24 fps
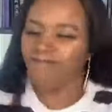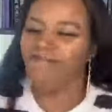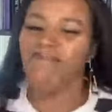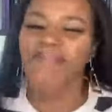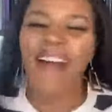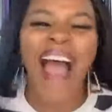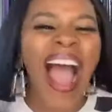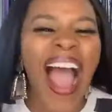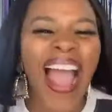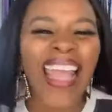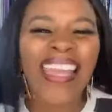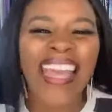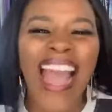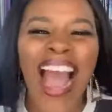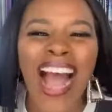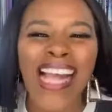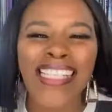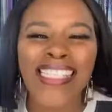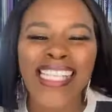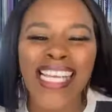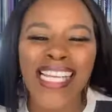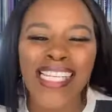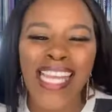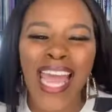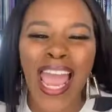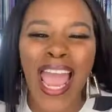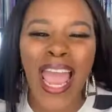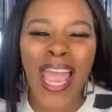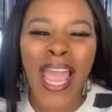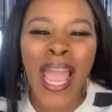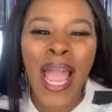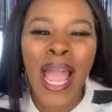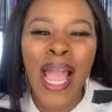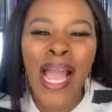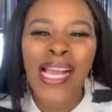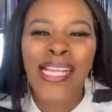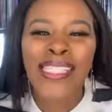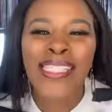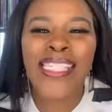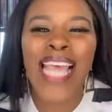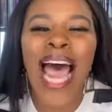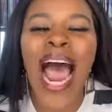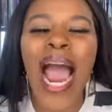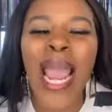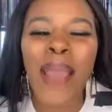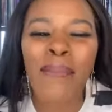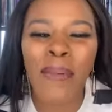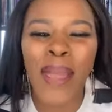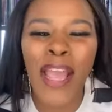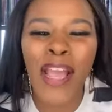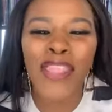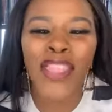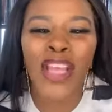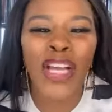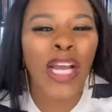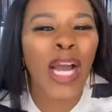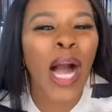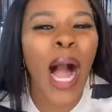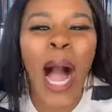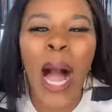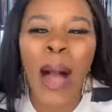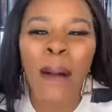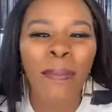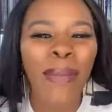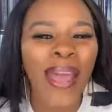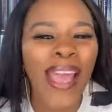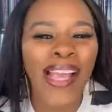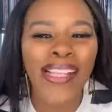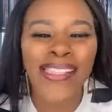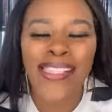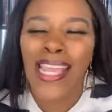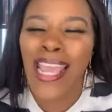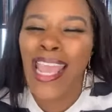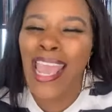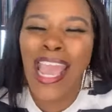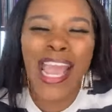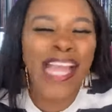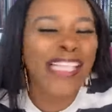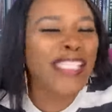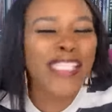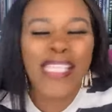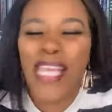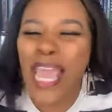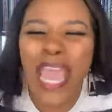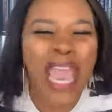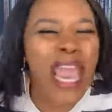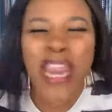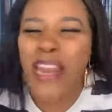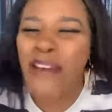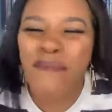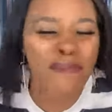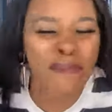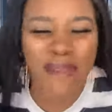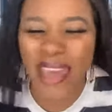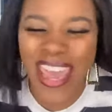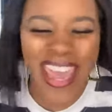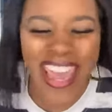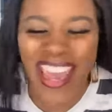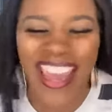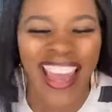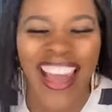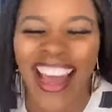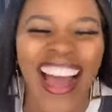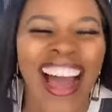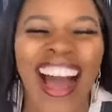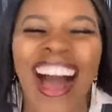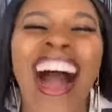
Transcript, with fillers: my God, today. Type in the comments, it's in me.